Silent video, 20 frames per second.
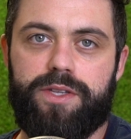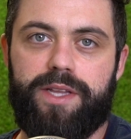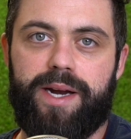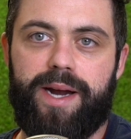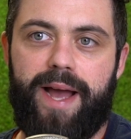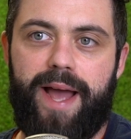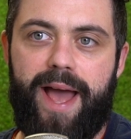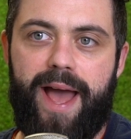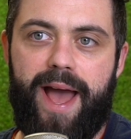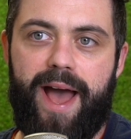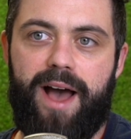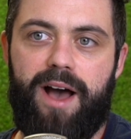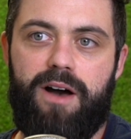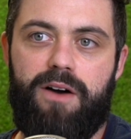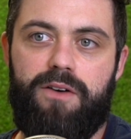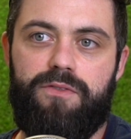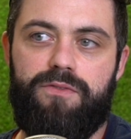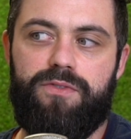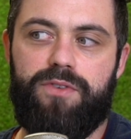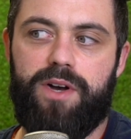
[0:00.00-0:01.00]
that I
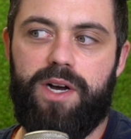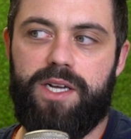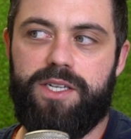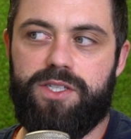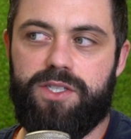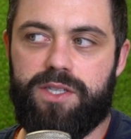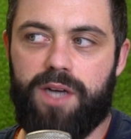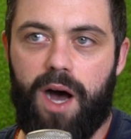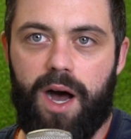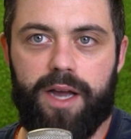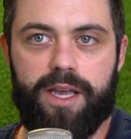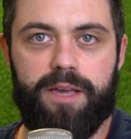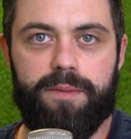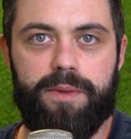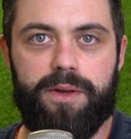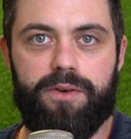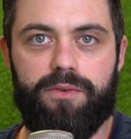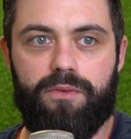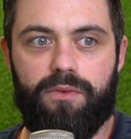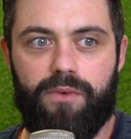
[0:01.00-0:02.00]
have a
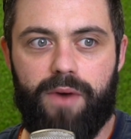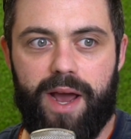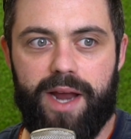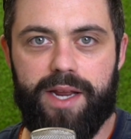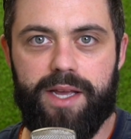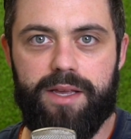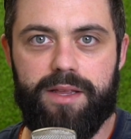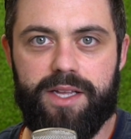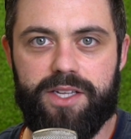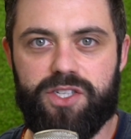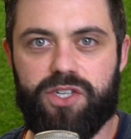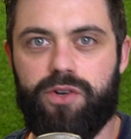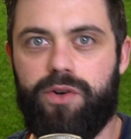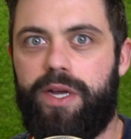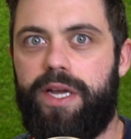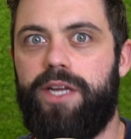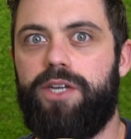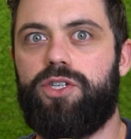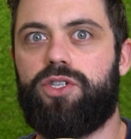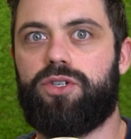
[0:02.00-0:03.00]
document ready that's going
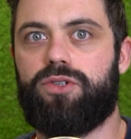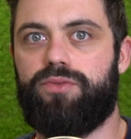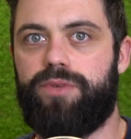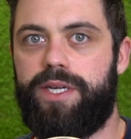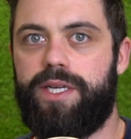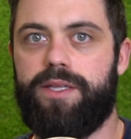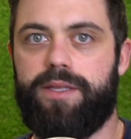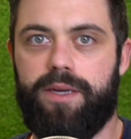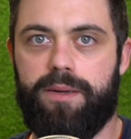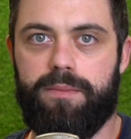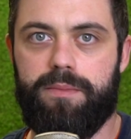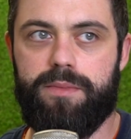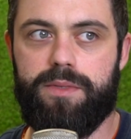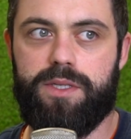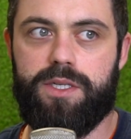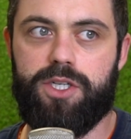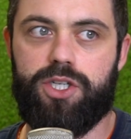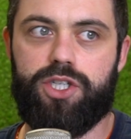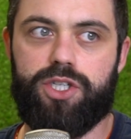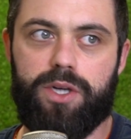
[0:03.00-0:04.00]
to intrigue them,
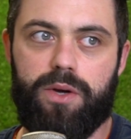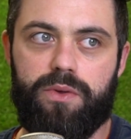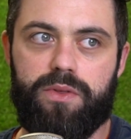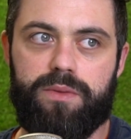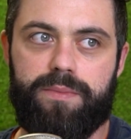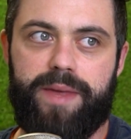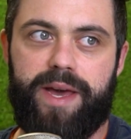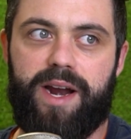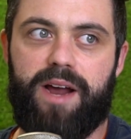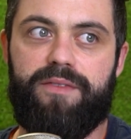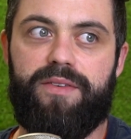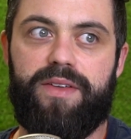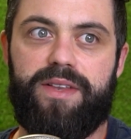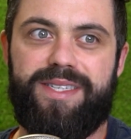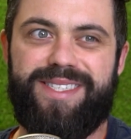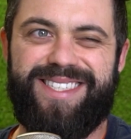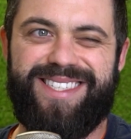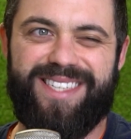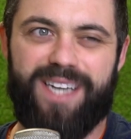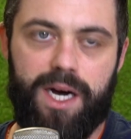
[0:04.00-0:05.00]
to show them that I've
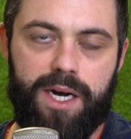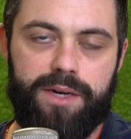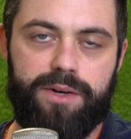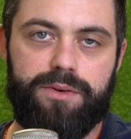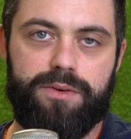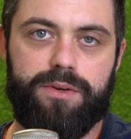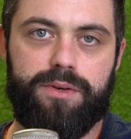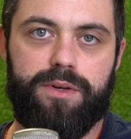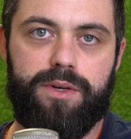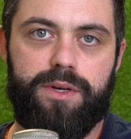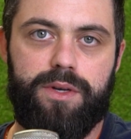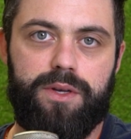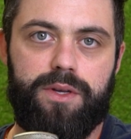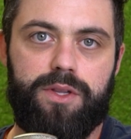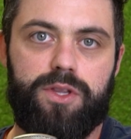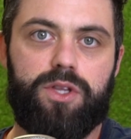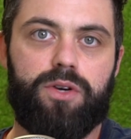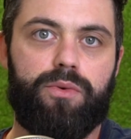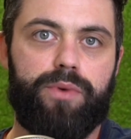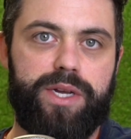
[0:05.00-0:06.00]
done
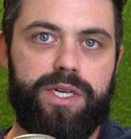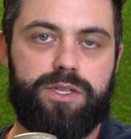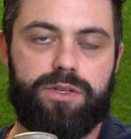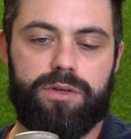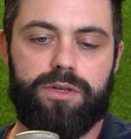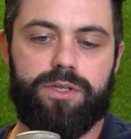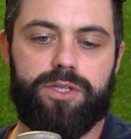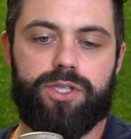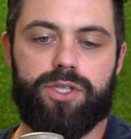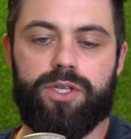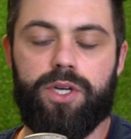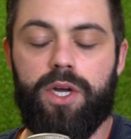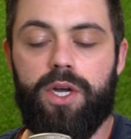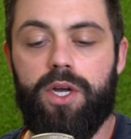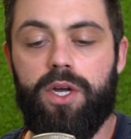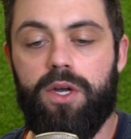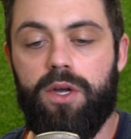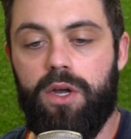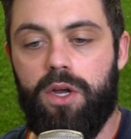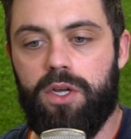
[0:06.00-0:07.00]
the research.
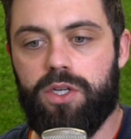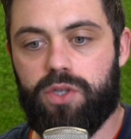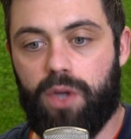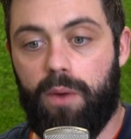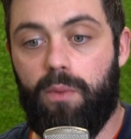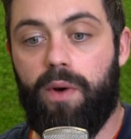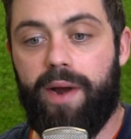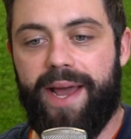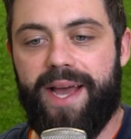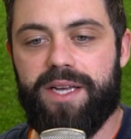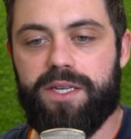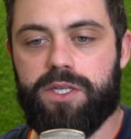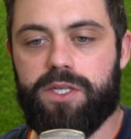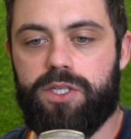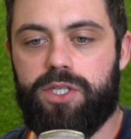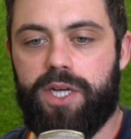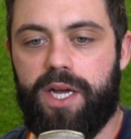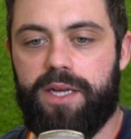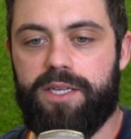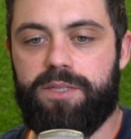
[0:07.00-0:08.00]
So I want to ask
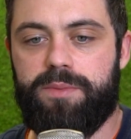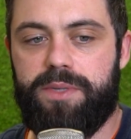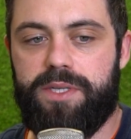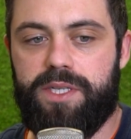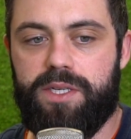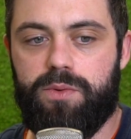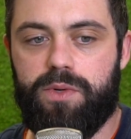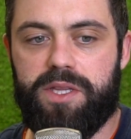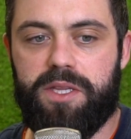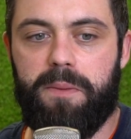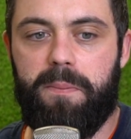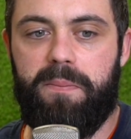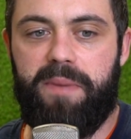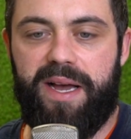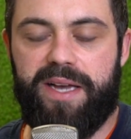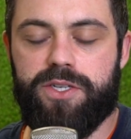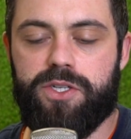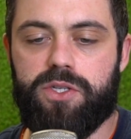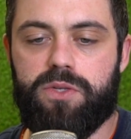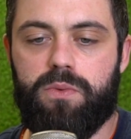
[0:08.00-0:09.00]
ChatGPT what the
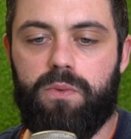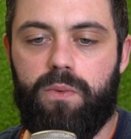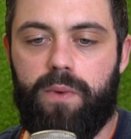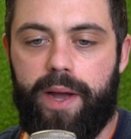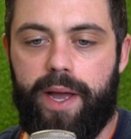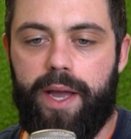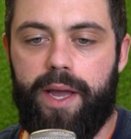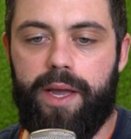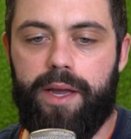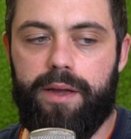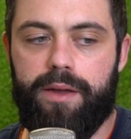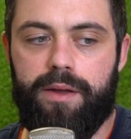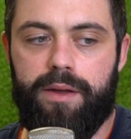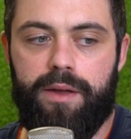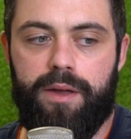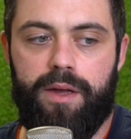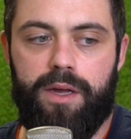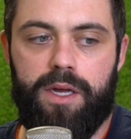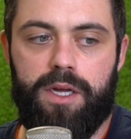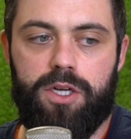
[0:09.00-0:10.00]
best way
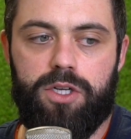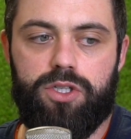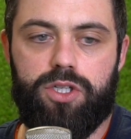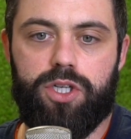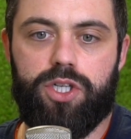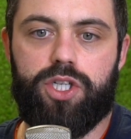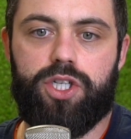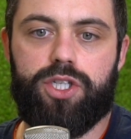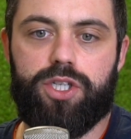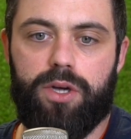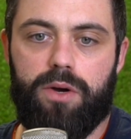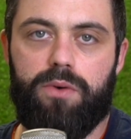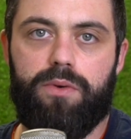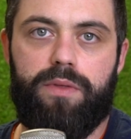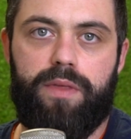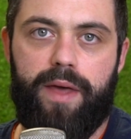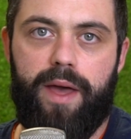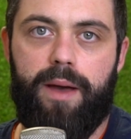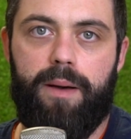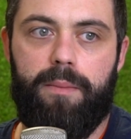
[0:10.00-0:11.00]
to show
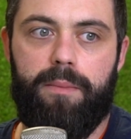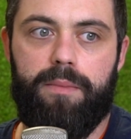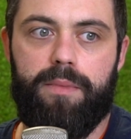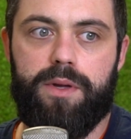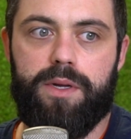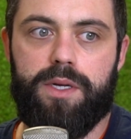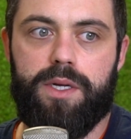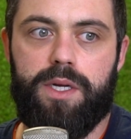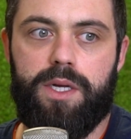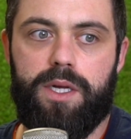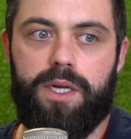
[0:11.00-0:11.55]
them